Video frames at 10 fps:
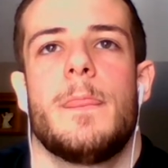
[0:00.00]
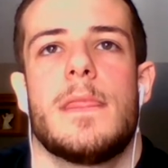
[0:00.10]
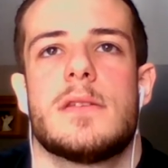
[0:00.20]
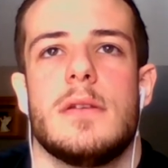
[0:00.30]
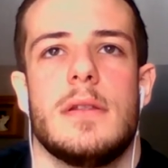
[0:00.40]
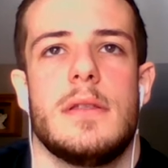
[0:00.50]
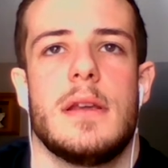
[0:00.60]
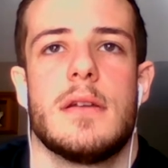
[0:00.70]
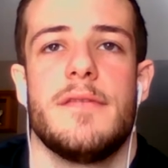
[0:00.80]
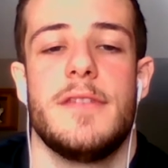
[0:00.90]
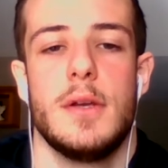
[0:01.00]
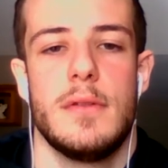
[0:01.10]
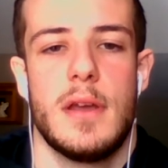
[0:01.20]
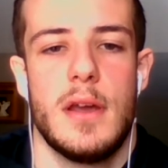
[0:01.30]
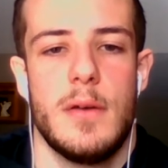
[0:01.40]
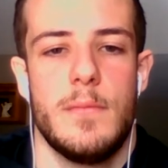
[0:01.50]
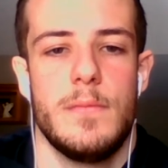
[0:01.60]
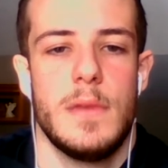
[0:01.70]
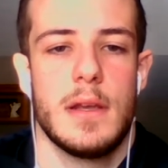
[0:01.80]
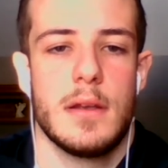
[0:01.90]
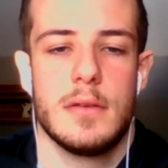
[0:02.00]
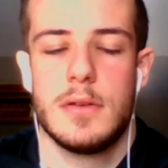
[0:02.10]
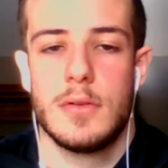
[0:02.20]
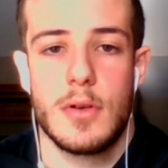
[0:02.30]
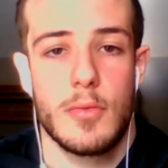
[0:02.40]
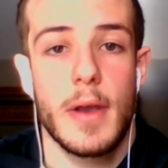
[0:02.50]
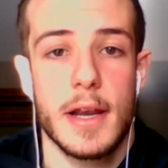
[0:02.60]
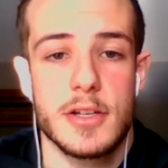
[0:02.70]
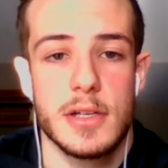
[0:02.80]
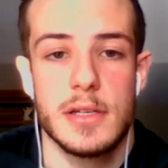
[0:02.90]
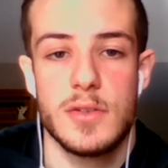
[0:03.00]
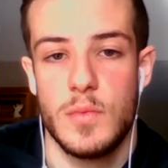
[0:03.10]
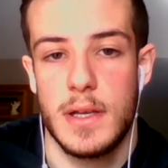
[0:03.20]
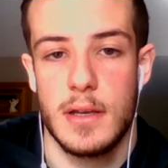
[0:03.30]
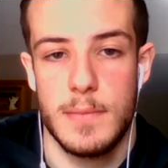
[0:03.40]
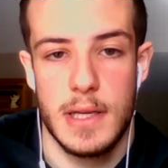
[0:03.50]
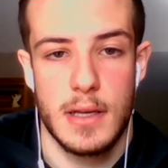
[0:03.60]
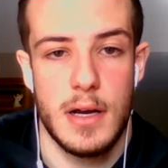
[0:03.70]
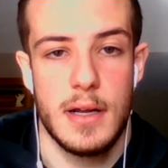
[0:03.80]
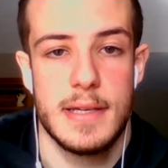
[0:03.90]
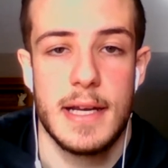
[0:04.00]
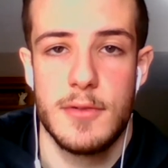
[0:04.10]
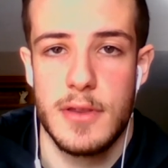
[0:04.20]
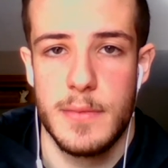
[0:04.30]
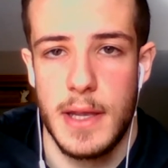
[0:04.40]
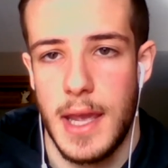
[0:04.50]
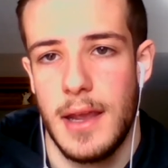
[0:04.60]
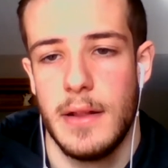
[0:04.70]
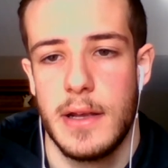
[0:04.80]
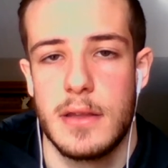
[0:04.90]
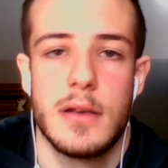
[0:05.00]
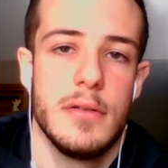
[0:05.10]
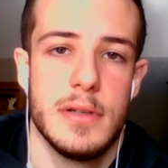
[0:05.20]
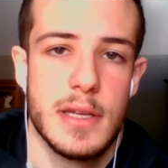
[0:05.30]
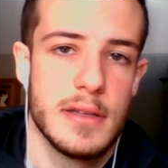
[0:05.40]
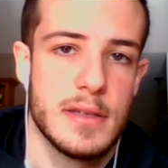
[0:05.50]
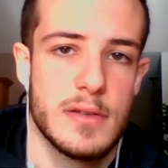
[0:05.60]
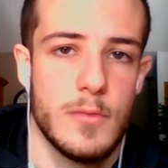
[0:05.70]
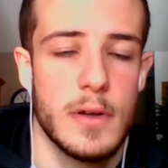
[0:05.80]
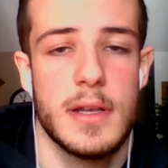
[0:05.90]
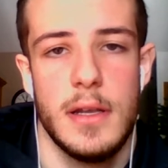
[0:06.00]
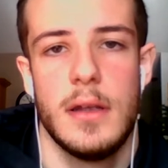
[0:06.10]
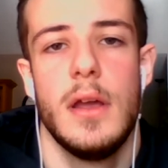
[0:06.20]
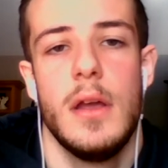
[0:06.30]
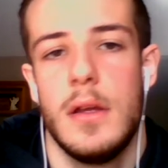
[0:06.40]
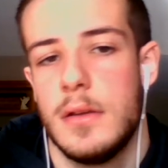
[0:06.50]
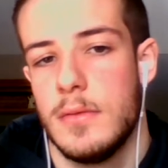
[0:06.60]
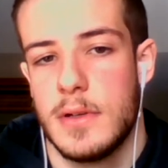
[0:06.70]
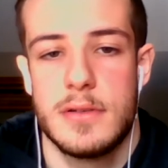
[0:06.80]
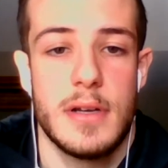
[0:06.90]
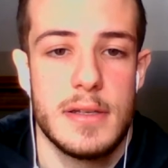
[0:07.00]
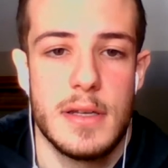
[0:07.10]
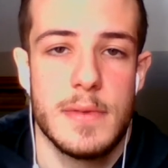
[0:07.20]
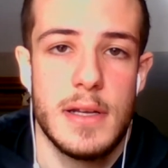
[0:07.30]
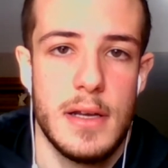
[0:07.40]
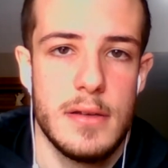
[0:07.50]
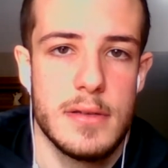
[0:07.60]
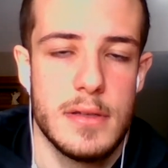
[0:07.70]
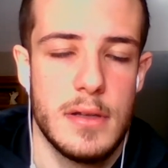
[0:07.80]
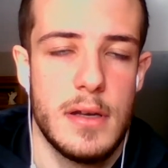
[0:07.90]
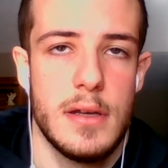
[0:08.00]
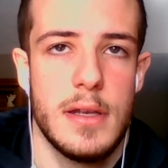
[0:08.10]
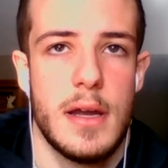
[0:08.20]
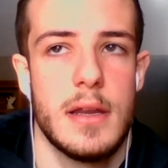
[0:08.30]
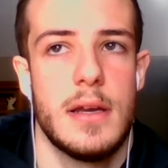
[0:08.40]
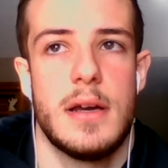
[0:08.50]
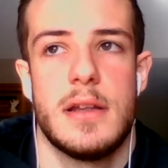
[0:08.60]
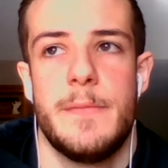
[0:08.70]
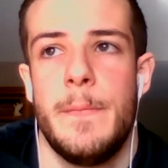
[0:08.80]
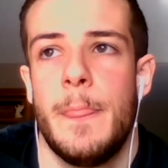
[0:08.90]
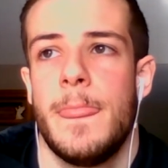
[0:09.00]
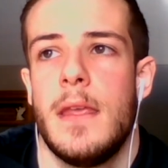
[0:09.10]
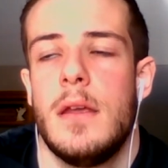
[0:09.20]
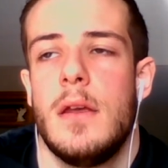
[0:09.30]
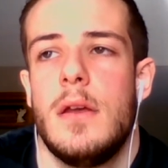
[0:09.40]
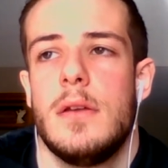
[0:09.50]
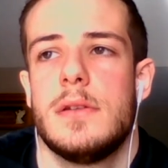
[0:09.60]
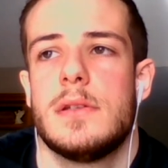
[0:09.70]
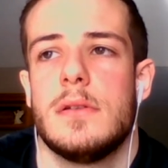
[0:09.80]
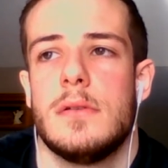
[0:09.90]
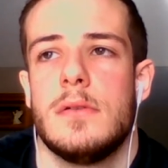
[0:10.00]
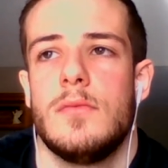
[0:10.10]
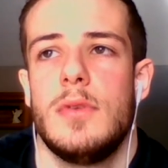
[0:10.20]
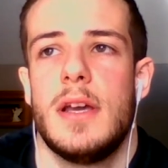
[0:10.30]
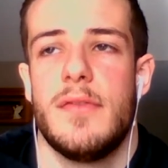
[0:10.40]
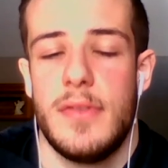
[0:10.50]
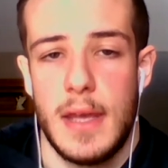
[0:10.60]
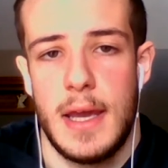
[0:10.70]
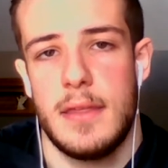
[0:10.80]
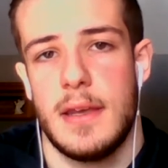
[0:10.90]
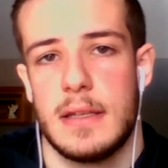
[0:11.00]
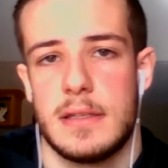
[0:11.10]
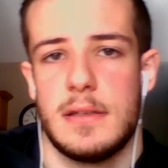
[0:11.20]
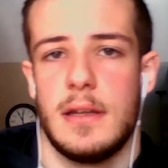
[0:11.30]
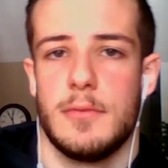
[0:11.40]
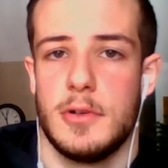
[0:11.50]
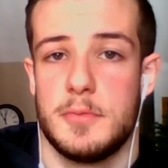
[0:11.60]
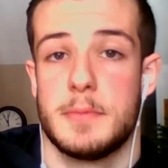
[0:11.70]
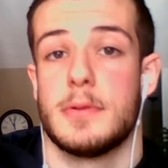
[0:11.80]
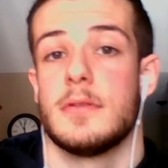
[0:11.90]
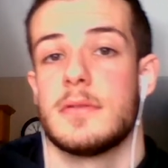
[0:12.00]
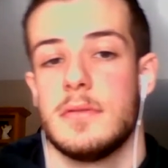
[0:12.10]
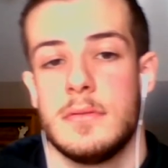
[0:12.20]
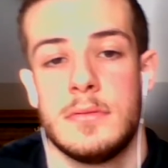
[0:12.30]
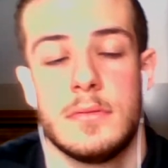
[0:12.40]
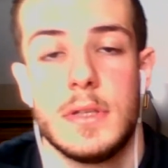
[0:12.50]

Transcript: so they could view them, they could do corrections, we could be in contact with them like, hey, like the code you sent us isn't working, you want to try something else, yada yada. So we have that. That's a real proposal.